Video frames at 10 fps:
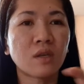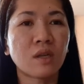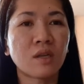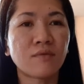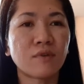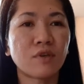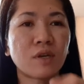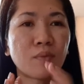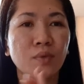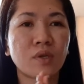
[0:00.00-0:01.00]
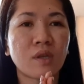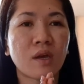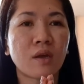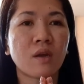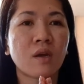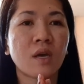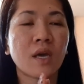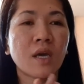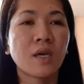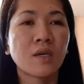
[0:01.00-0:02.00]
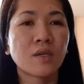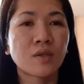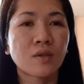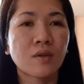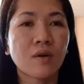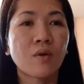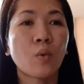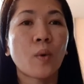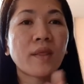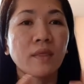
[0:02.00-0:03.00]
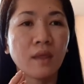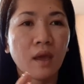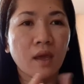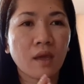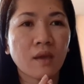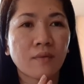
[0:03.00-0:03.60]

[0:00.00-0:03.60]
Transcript: they leave their number there. So one day